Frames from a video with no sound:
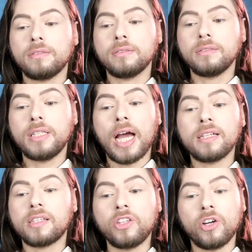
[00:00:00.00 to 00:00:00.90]
are.
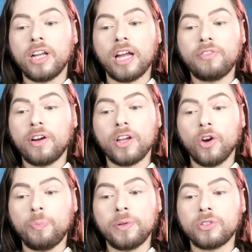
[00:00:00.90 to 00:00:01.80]
Yes, and you're not very
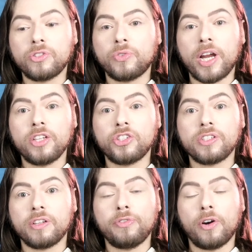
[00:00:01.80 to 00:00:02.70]
open to
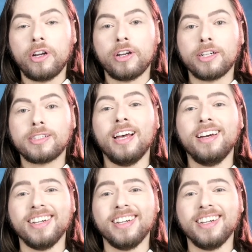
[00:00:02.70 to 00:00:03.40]
strangers and foreigners.